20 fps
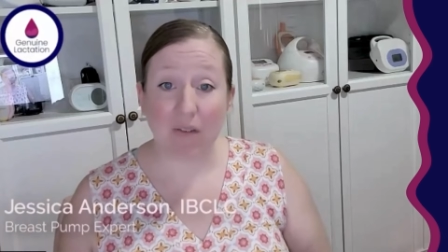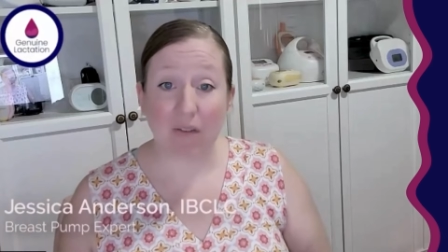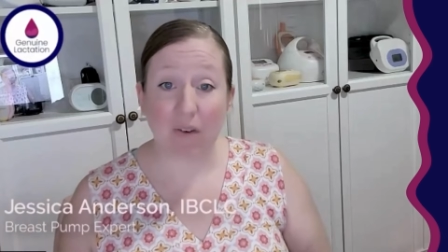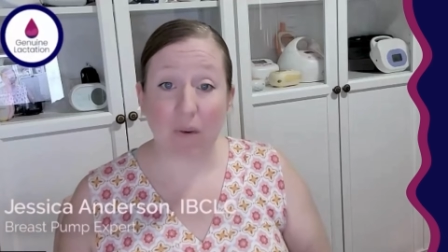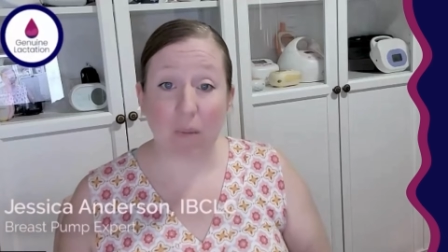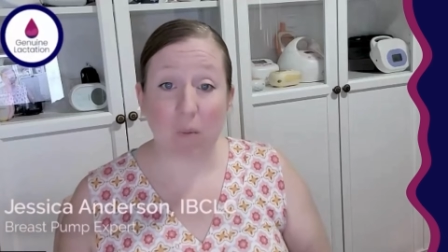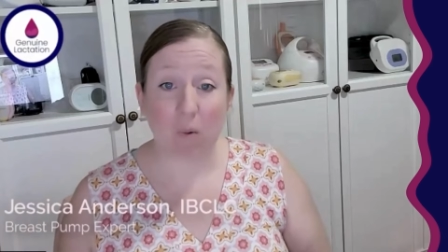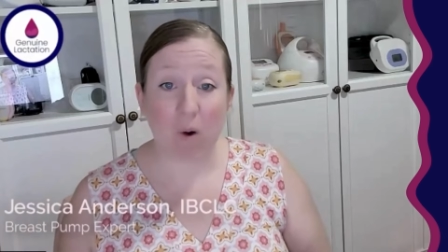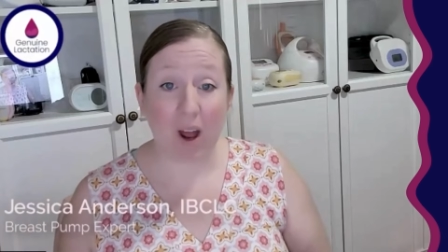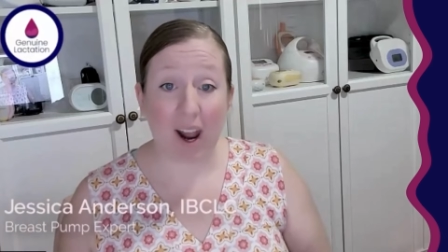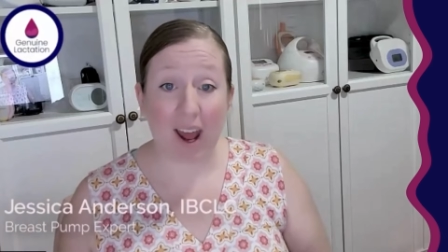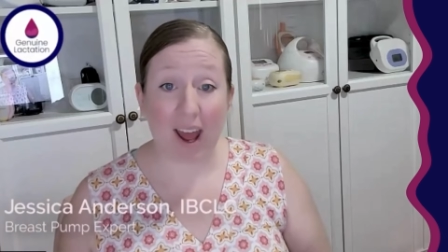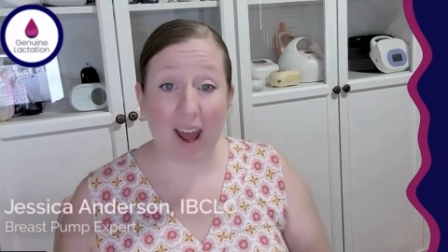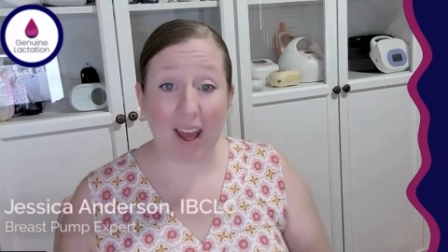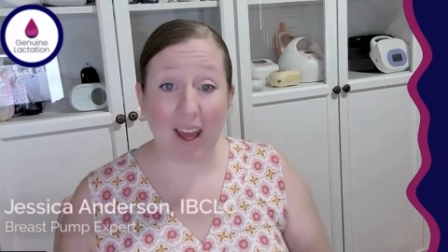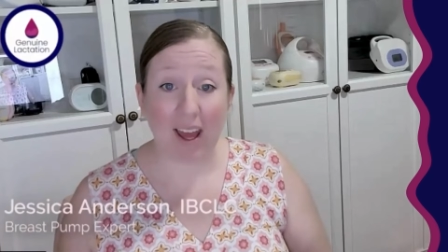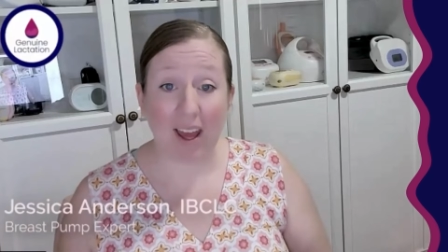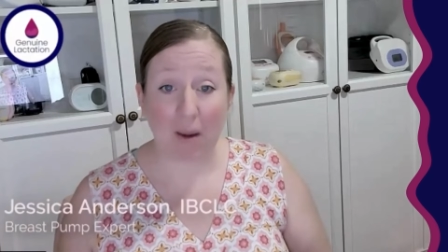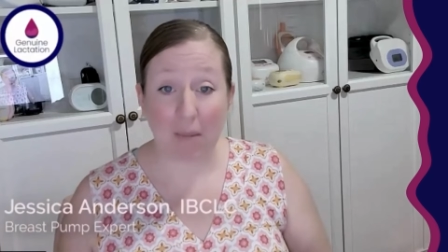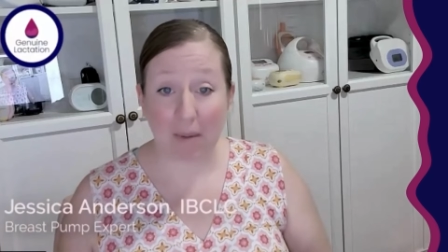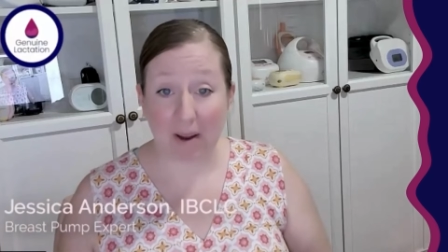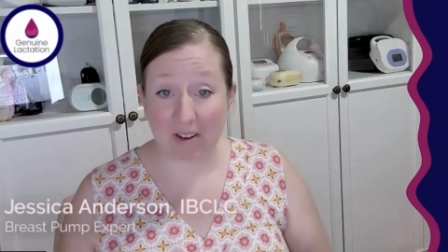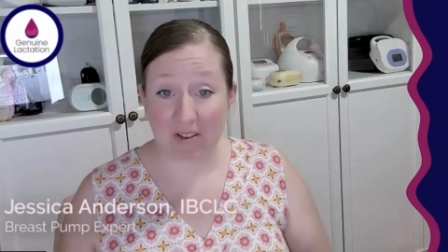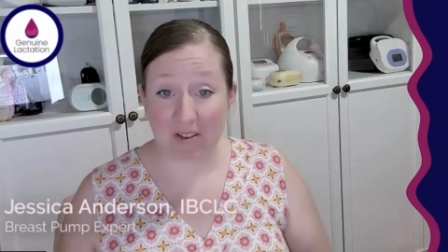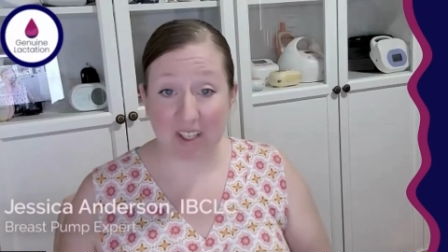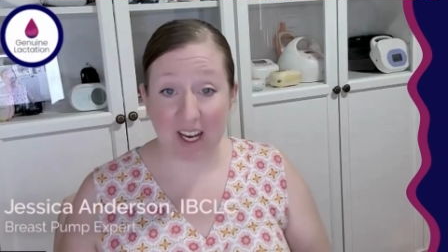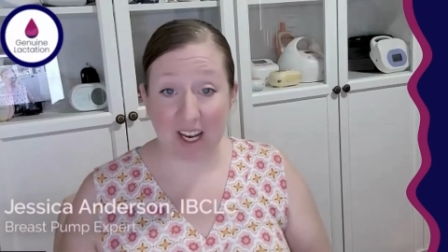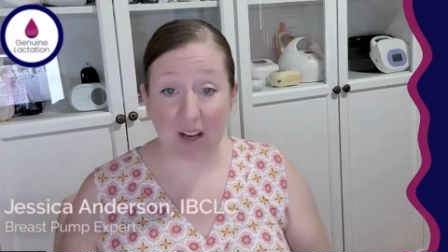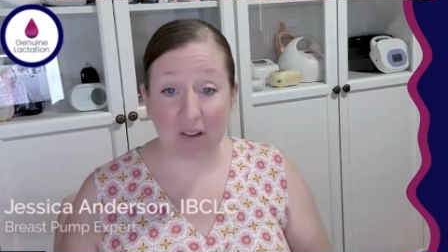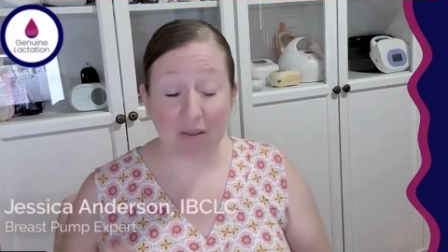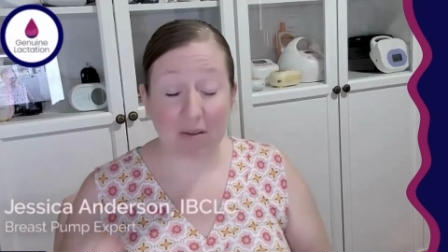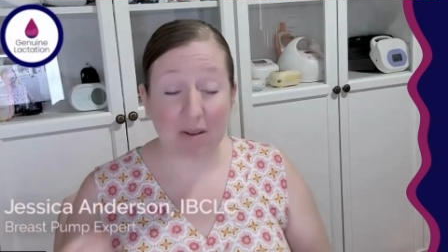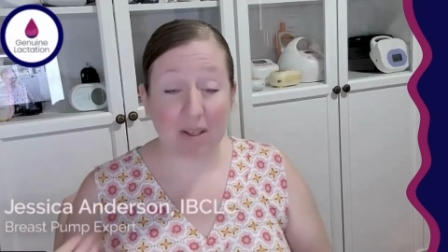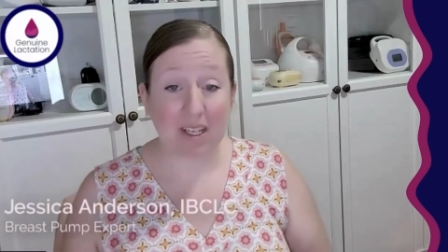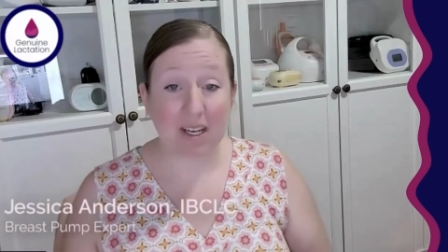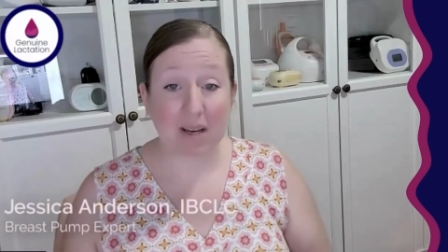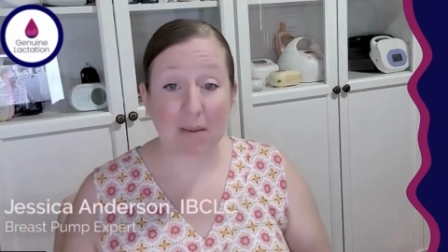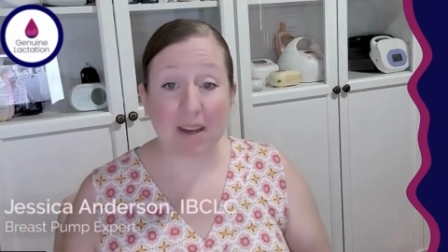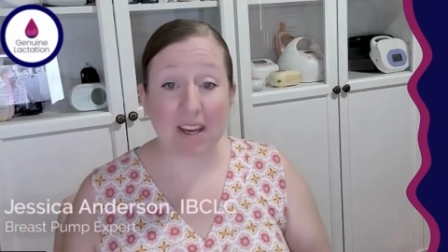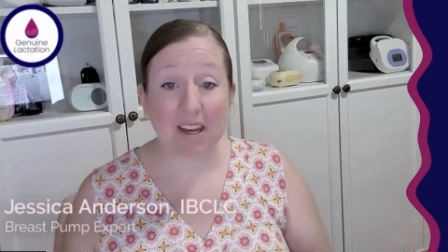From what I am understanding from the
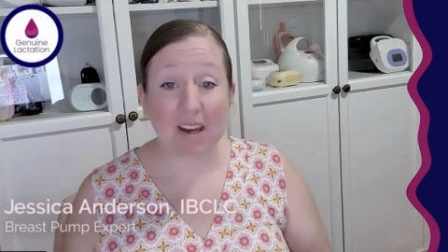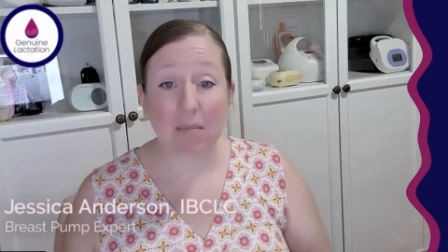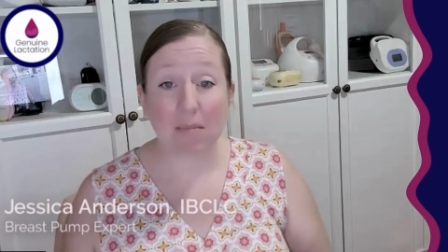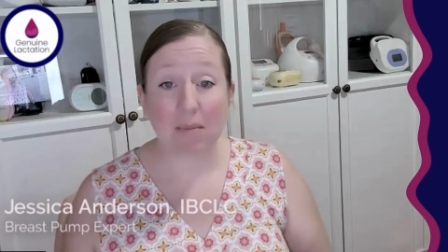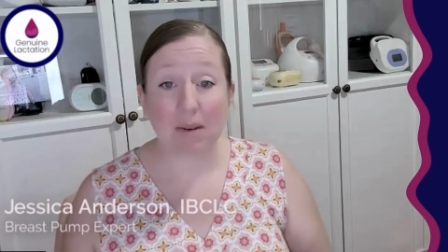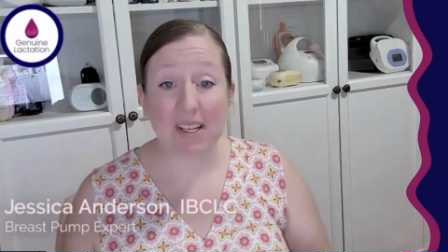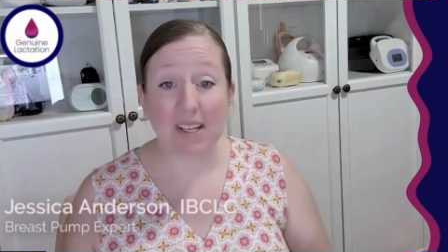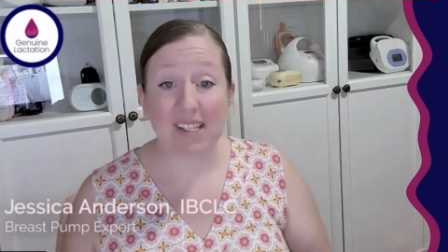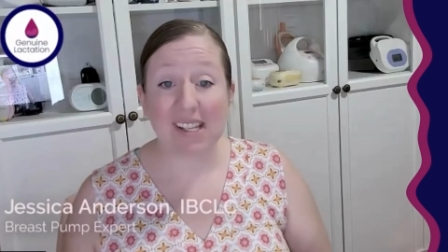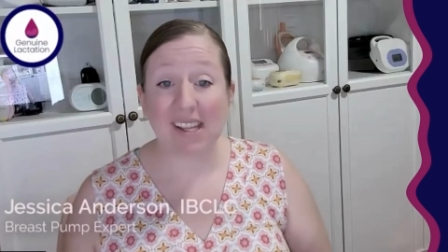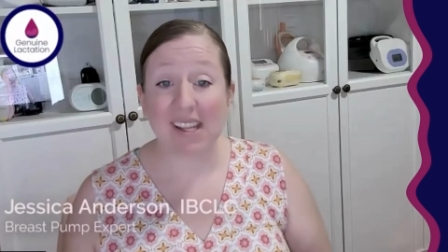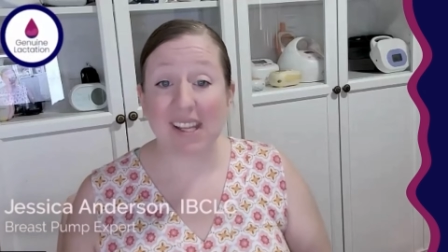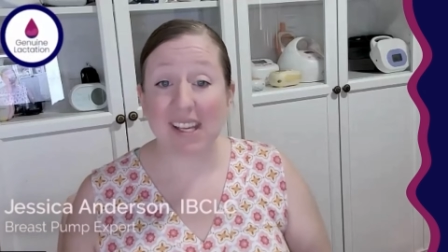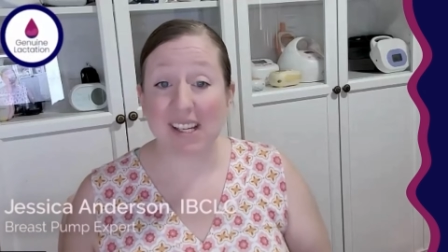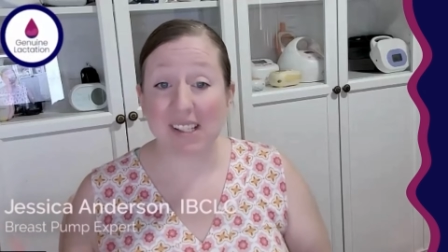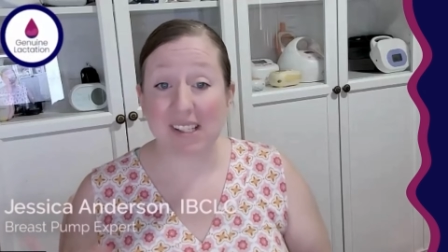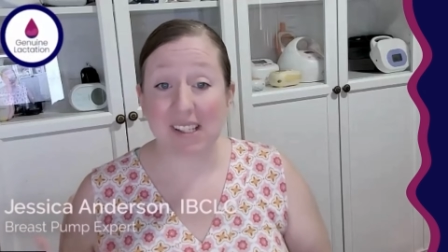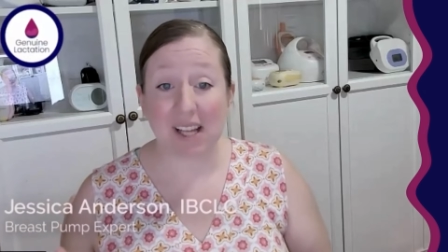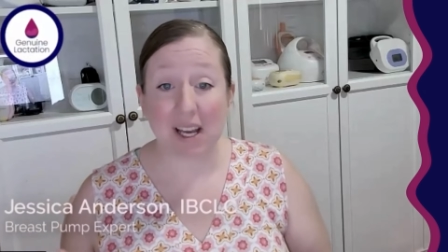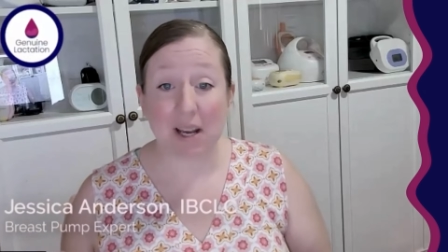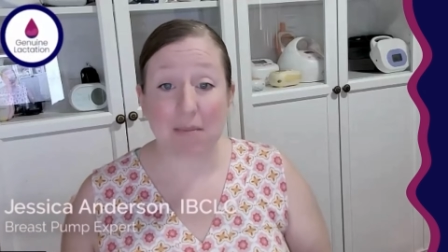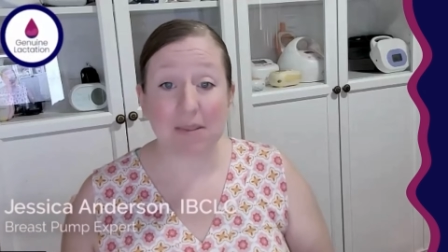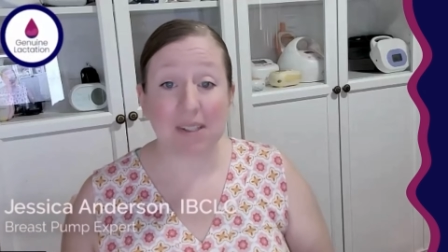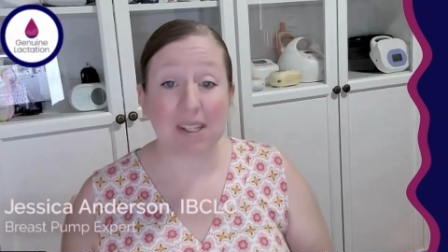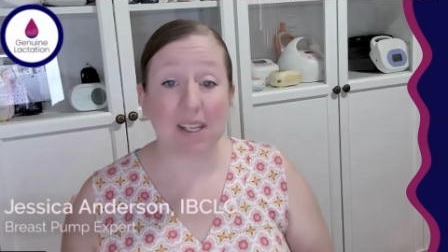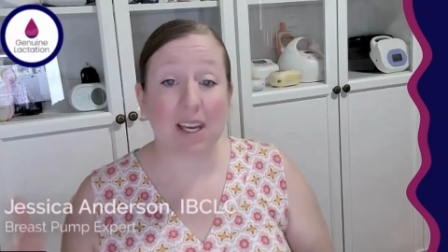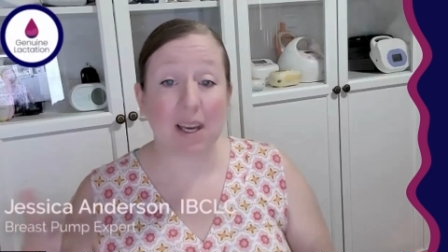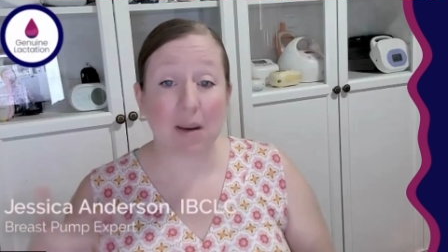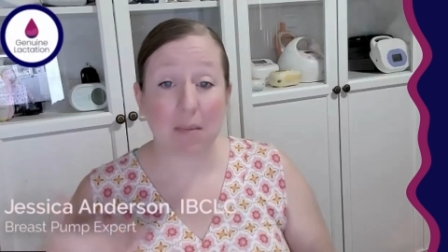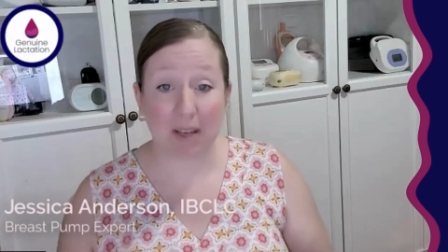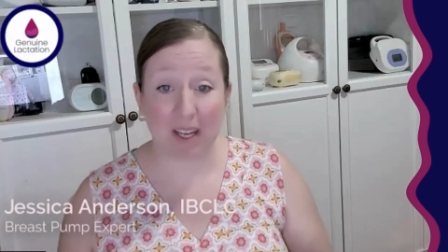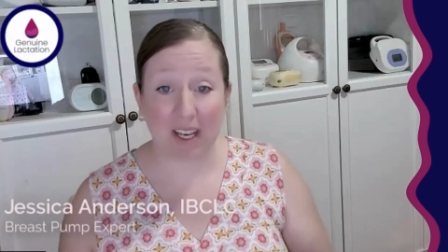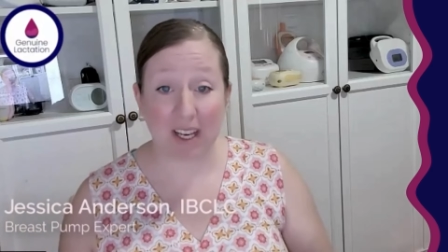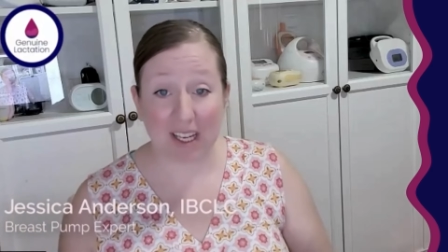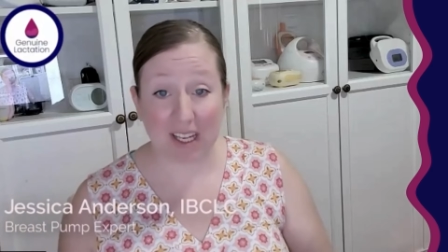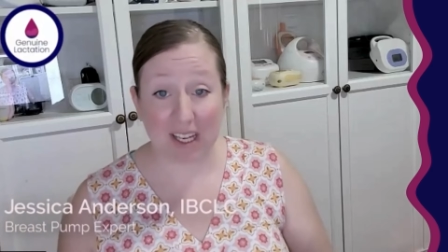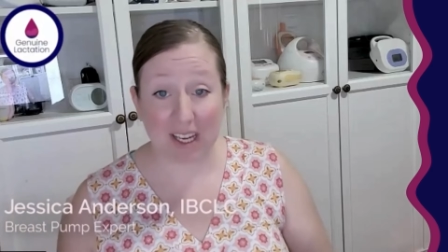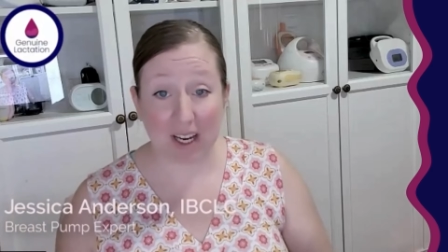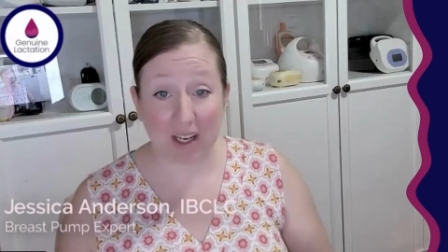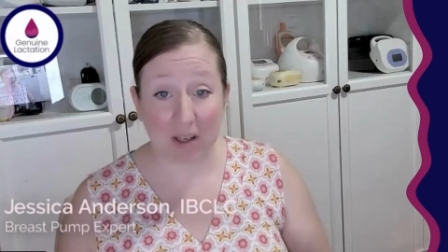DME companies, these claims keep
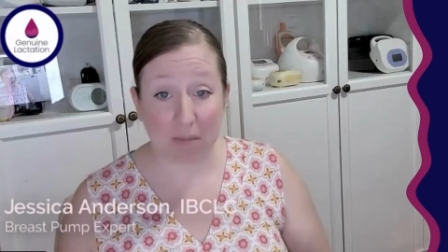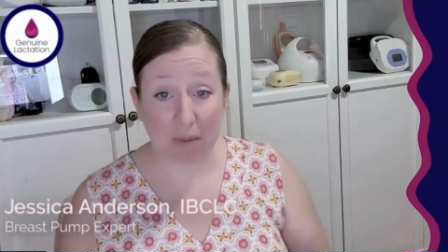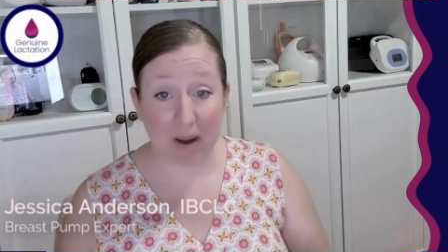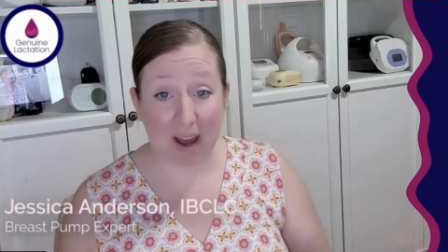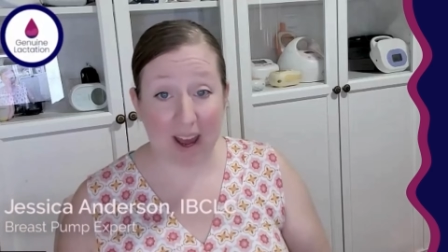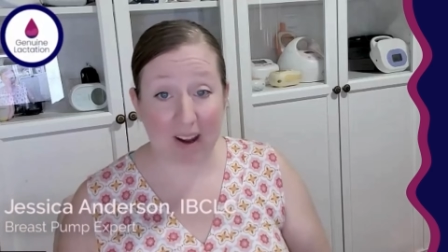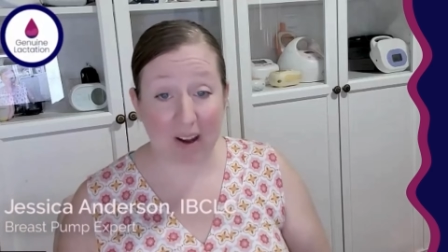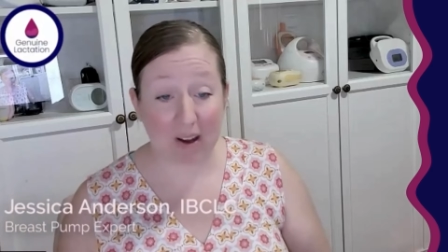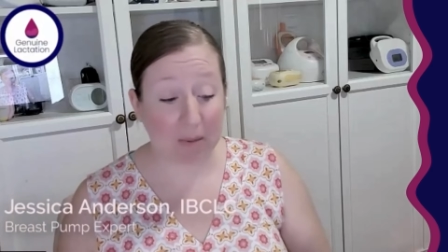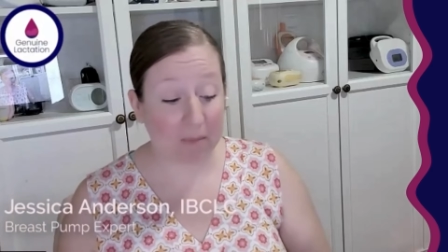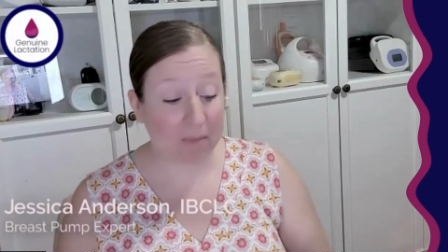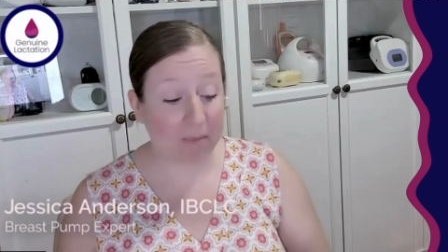getting kicked back.